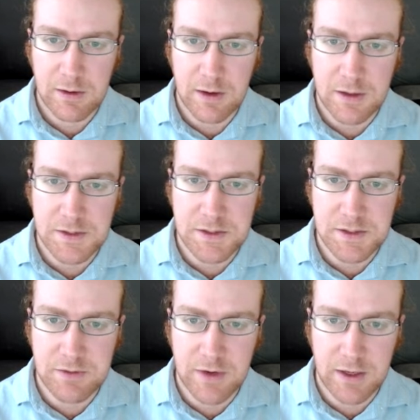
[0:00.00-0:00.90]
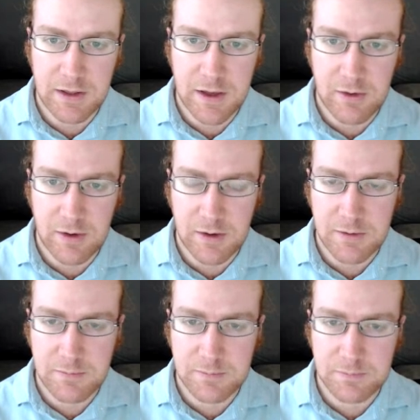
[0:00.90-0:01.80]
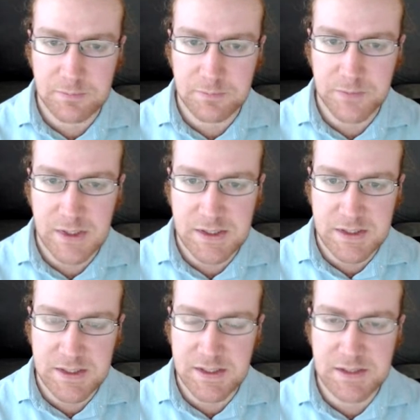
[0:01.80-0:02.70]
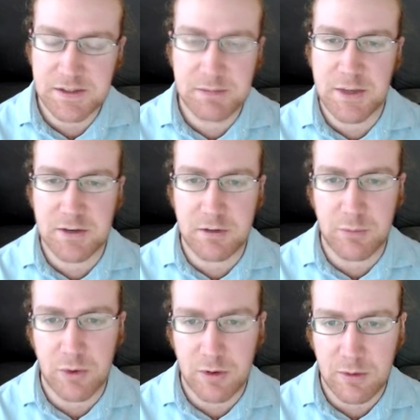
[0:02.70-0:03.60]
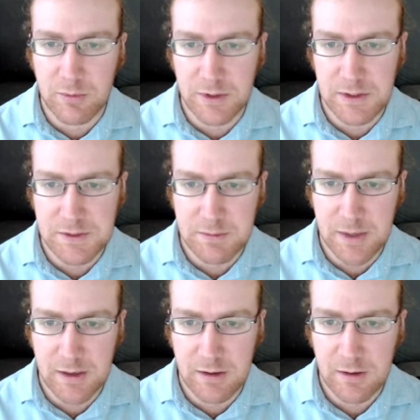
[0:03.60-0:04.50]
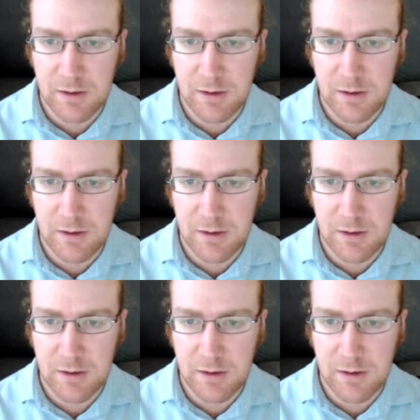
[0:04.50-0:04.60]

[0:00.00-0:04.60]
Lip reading: Alright, so he's defending that way. Since it's a symmetrical board, it really doesn't matter.